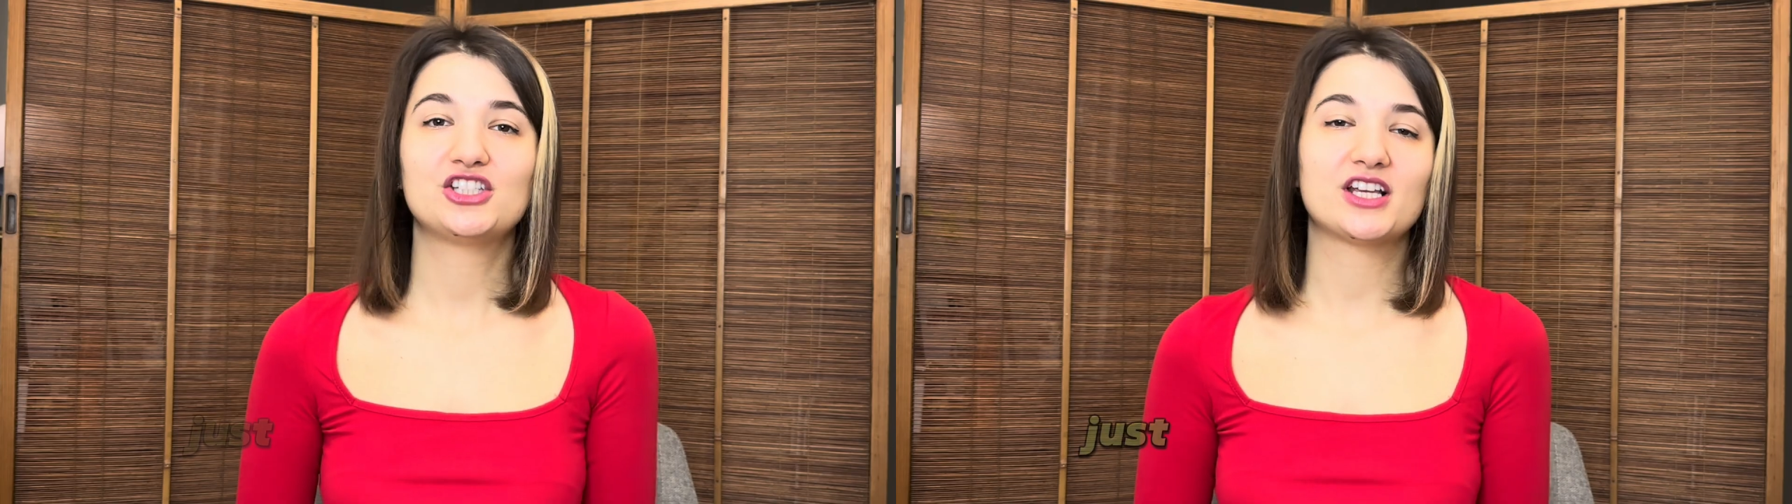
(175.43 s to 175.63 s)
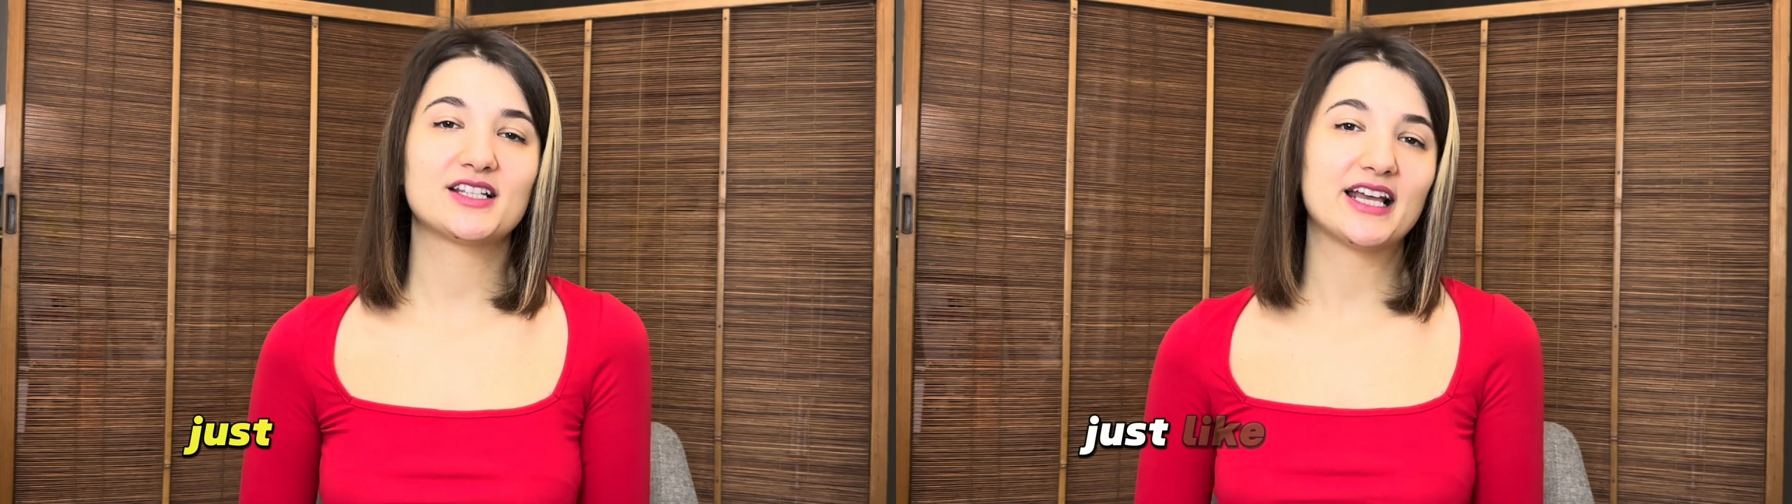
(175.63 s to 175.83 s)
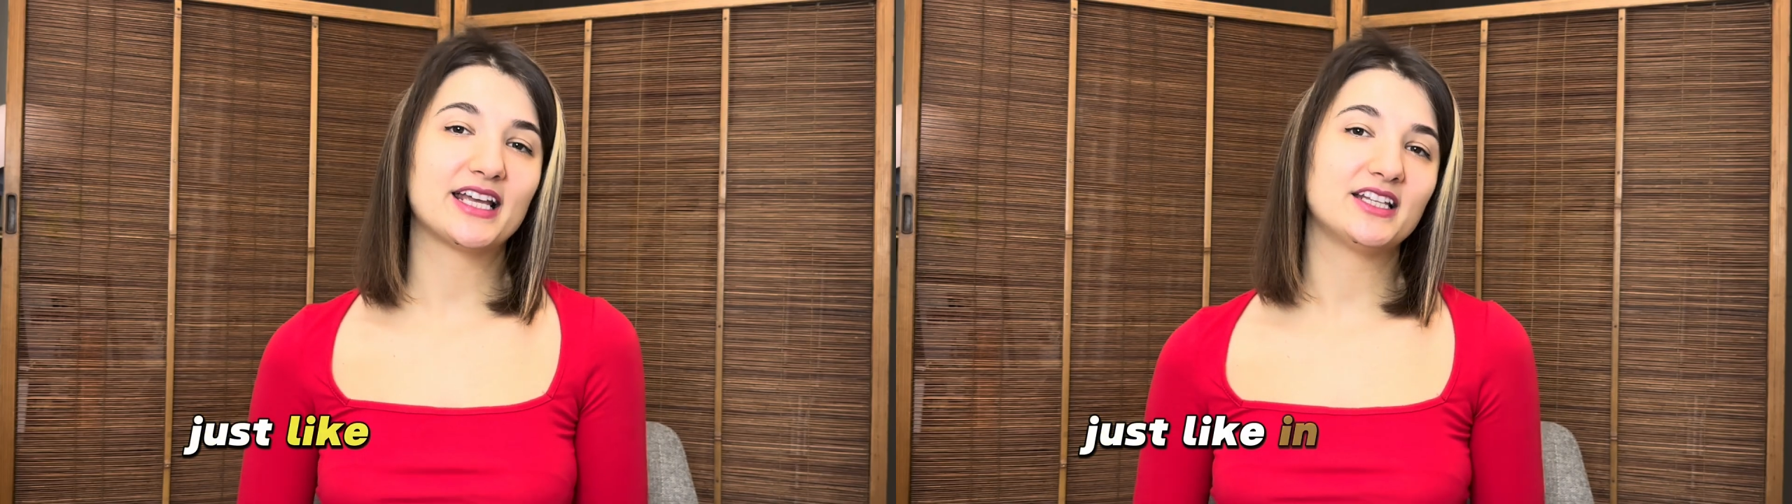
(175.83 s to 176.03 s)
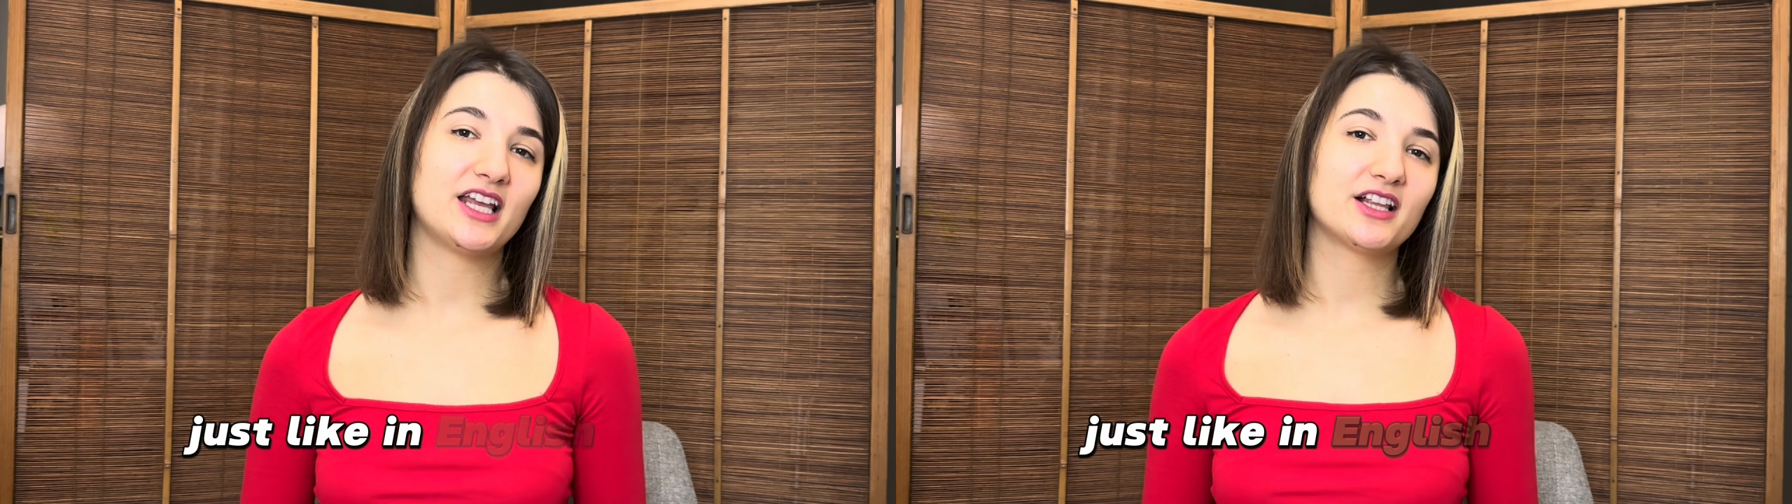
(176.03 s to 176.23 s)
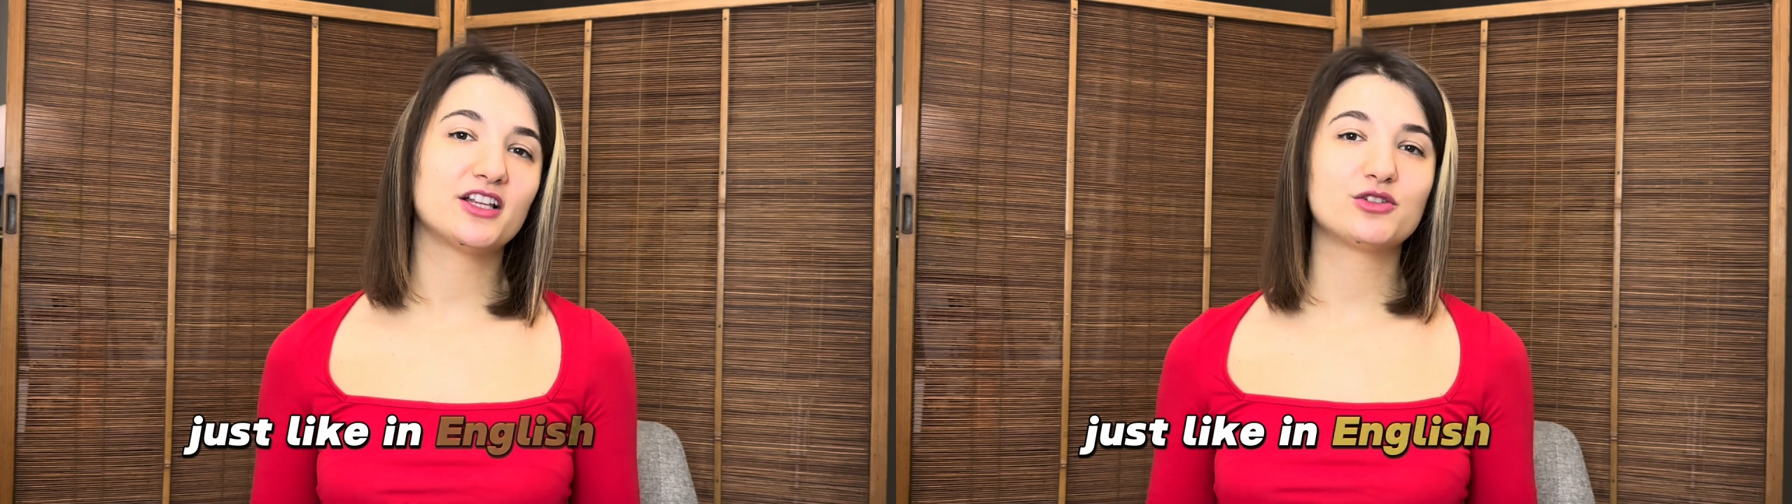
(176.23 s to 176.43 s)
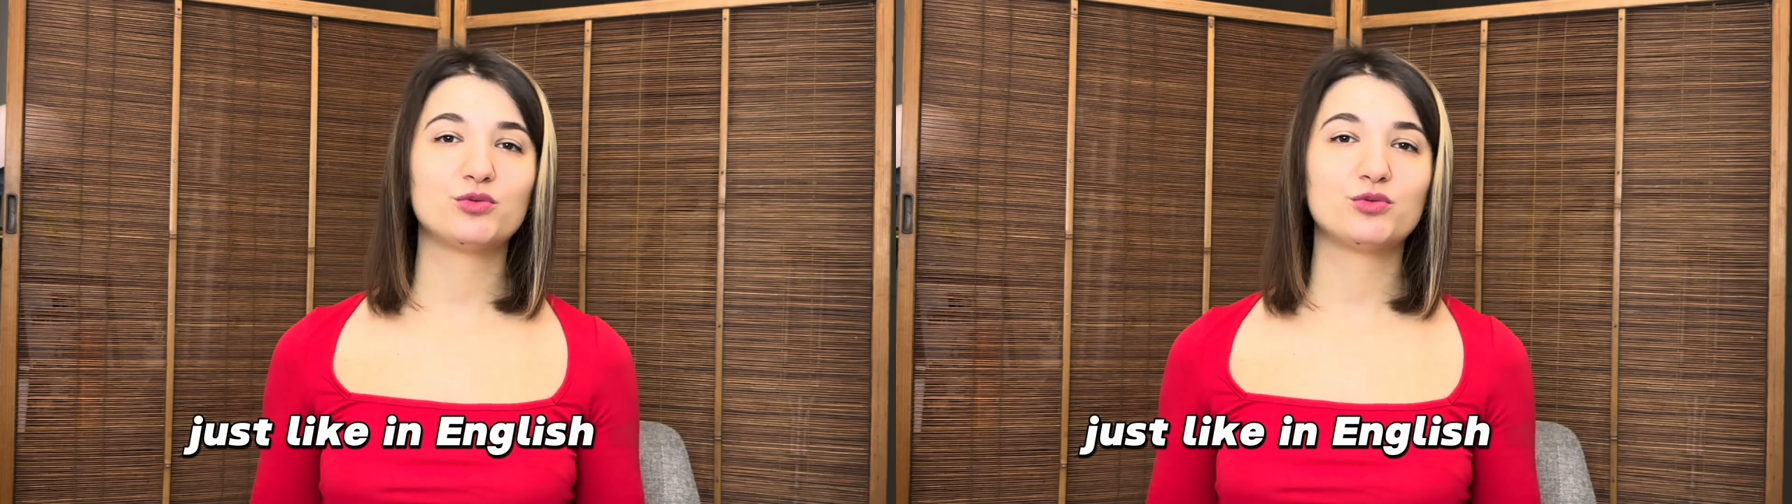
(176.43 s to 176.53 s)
Just like in English